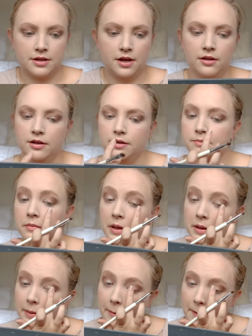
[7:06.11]
color.
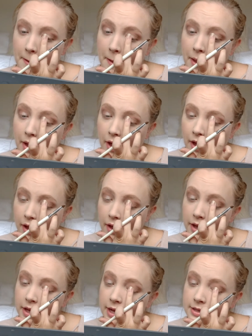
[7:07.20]

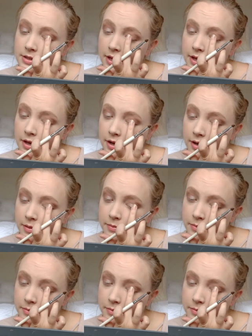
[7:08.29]
It has like a